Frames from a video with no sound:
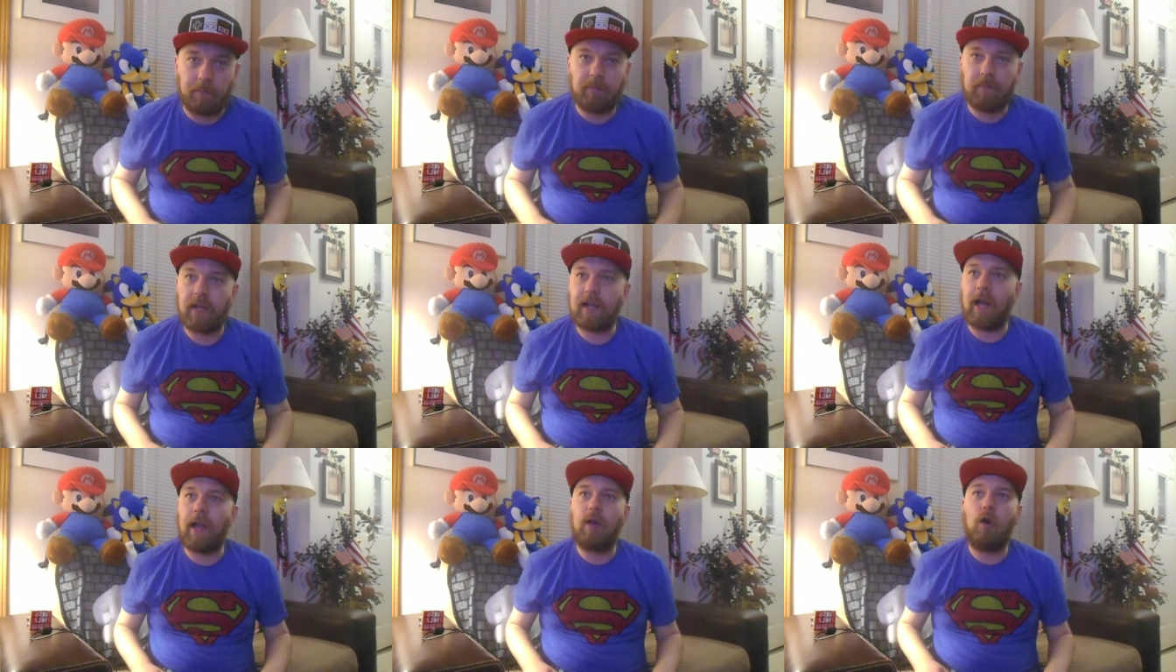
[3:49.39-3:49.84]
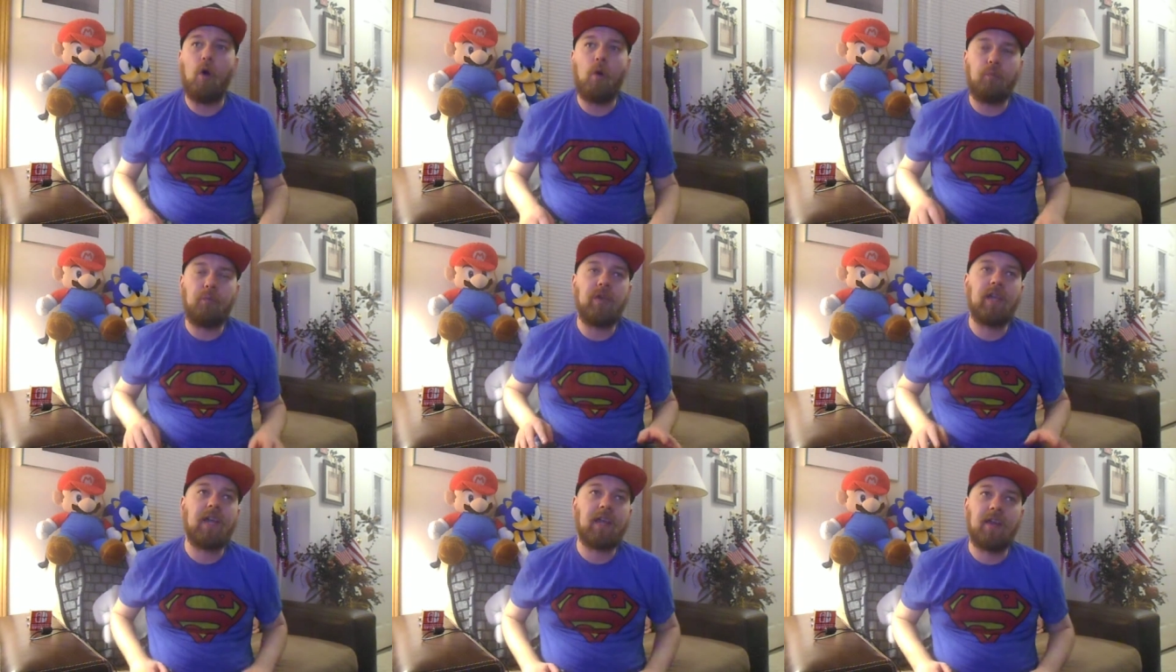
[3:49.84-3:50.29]
Like, I hope
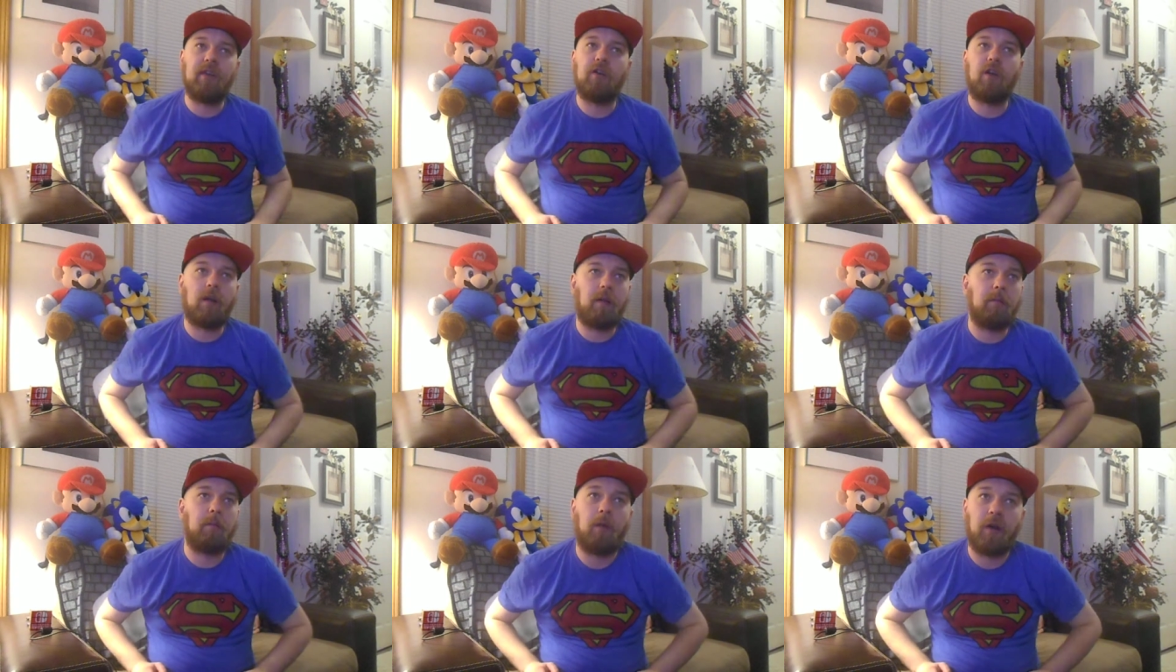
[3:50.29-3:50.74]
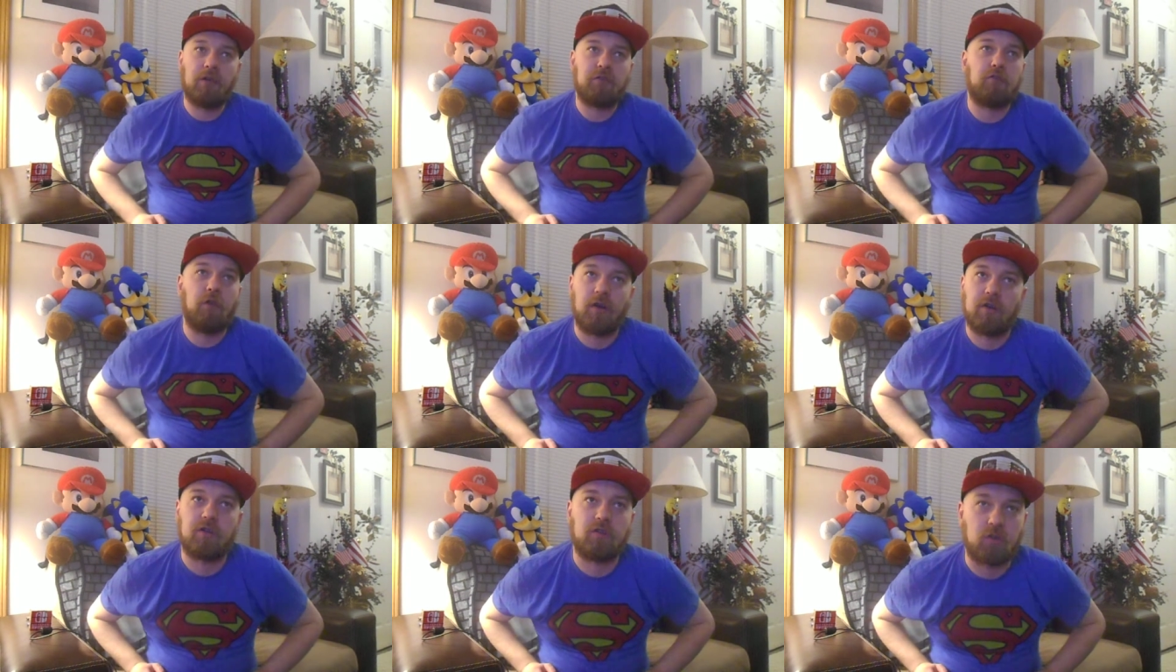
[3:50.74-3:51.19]
we get another Mario
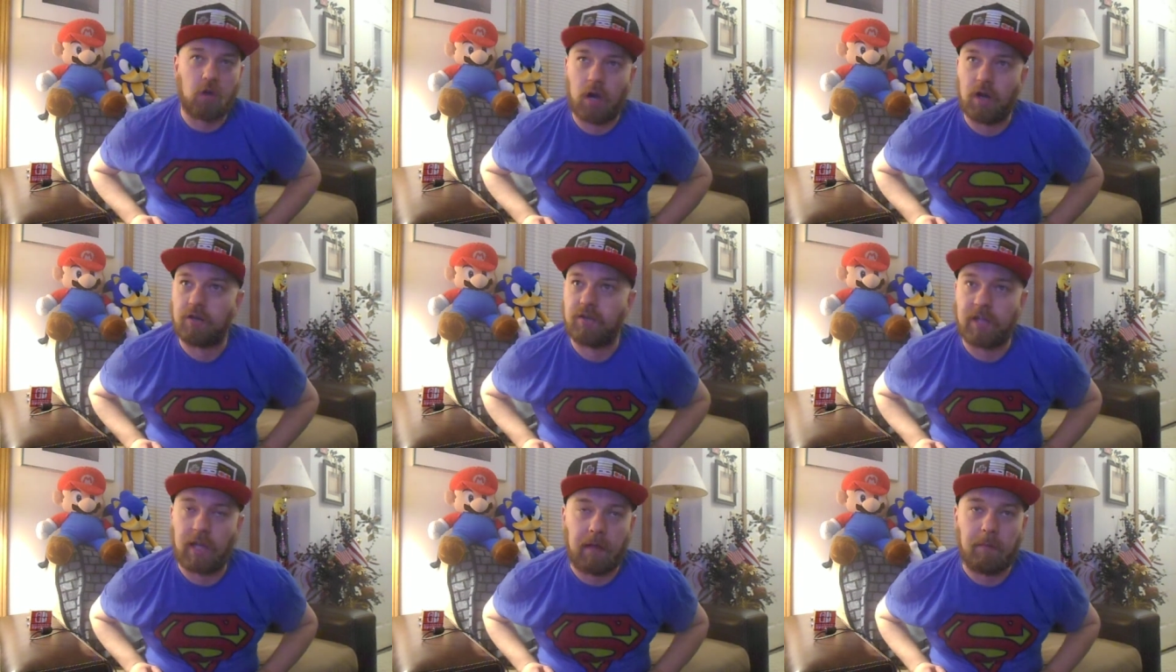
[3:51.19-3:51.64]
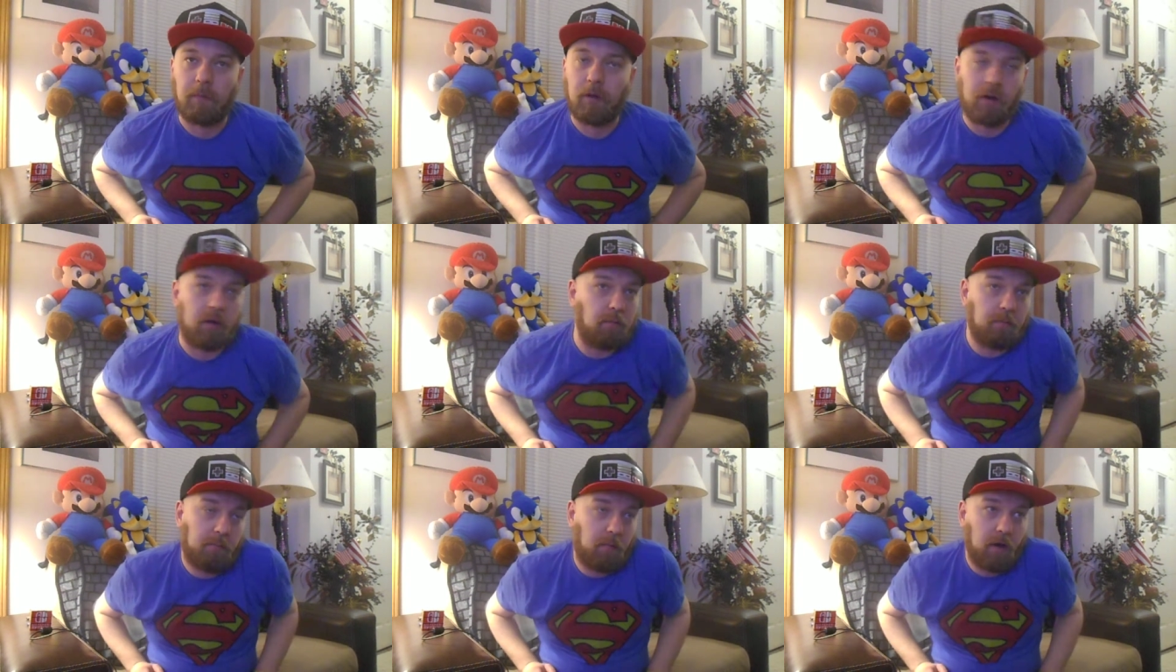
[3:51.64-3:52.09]
Strikers Charge game,
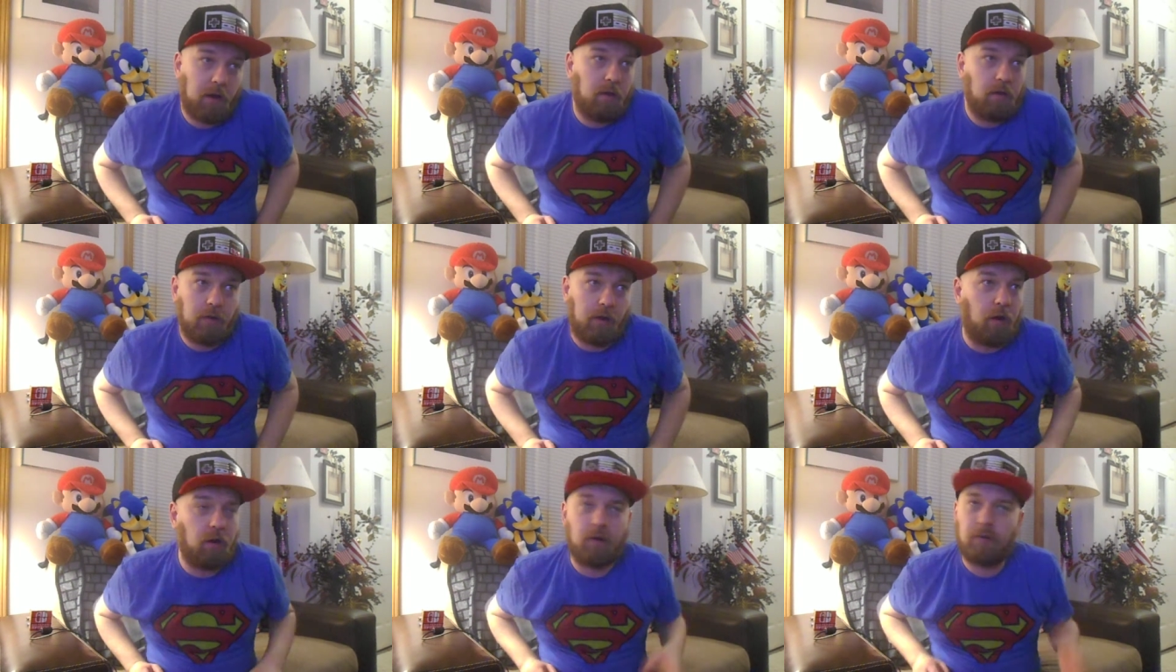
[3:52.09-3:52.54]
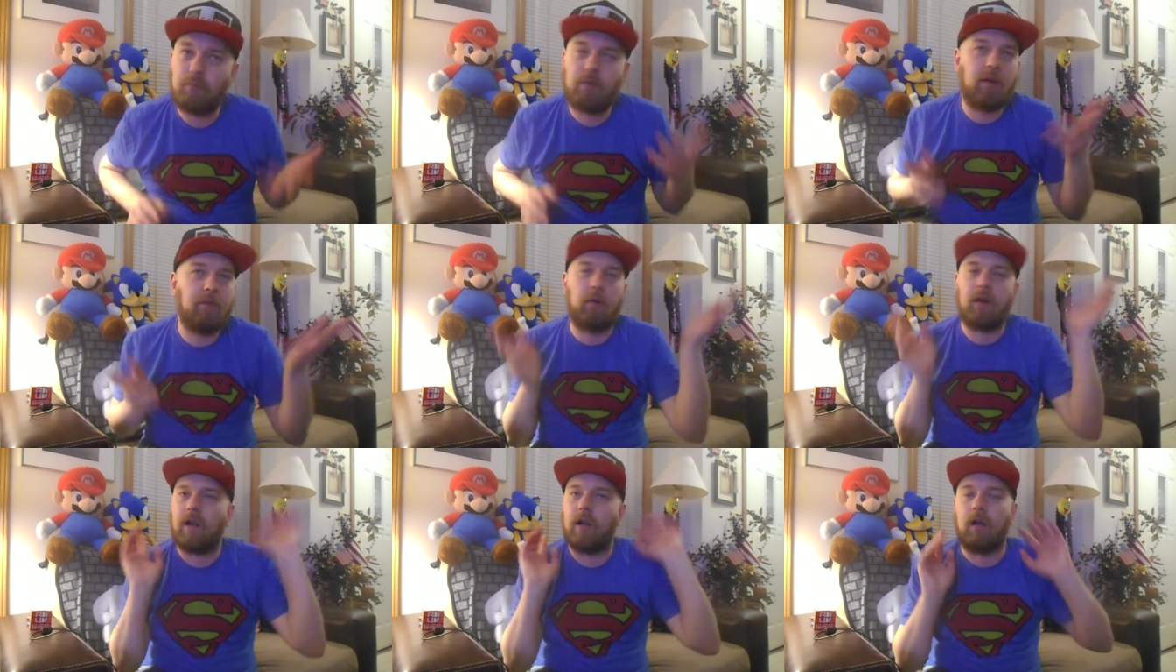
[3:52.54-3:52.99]
or, or what do
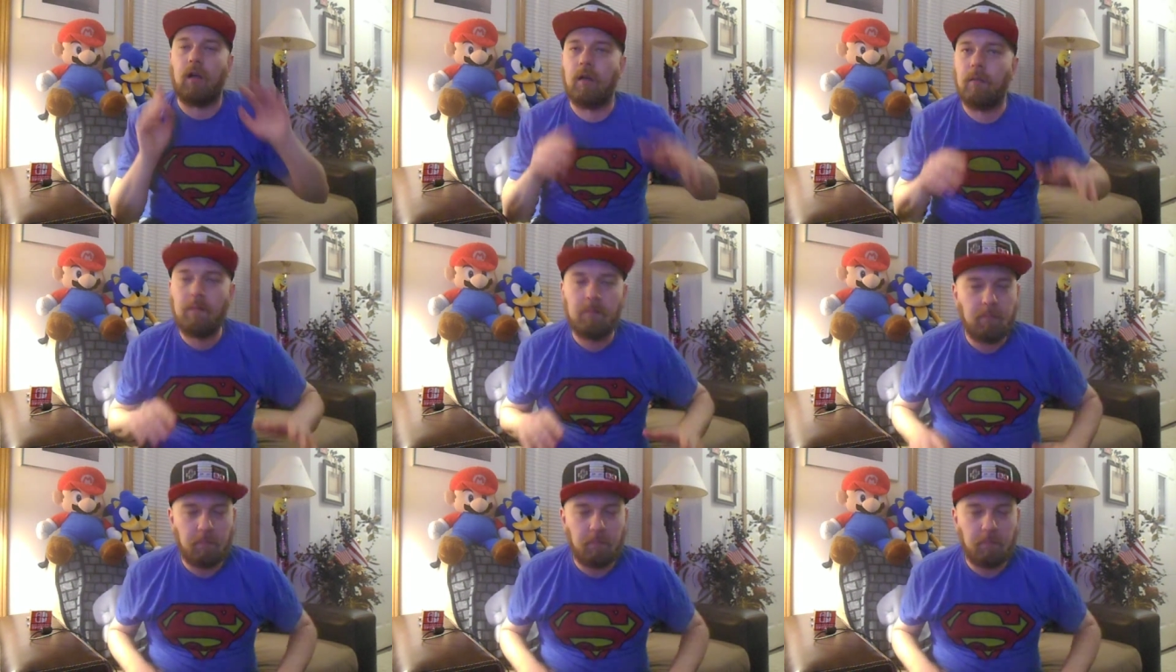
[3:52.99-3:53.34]
you want to call it?